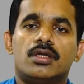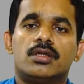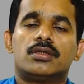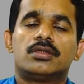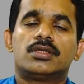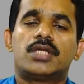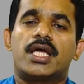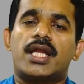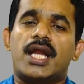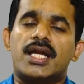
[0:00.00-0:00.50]

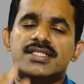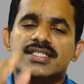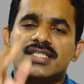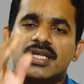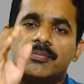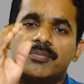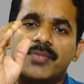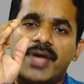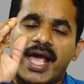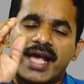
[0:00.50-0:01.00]
There are
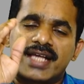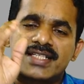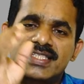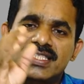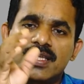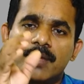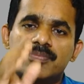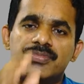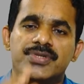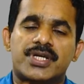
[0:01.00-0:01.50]
some
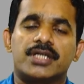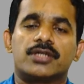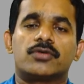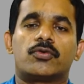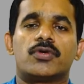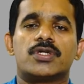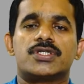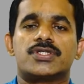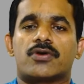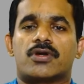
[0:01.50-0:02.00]
exempted
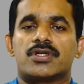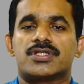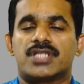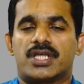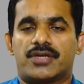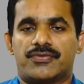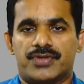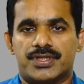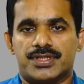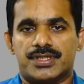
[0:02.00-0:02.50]
goods or
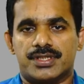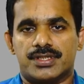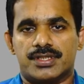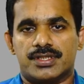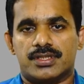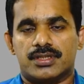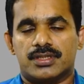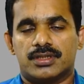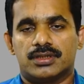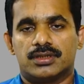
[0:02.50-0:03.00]

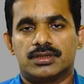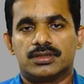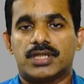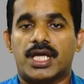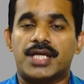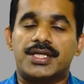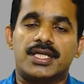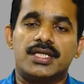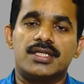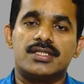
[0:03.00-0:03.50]
services,
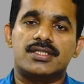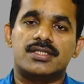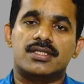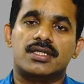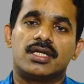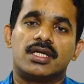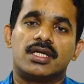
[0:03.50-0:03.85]
that is,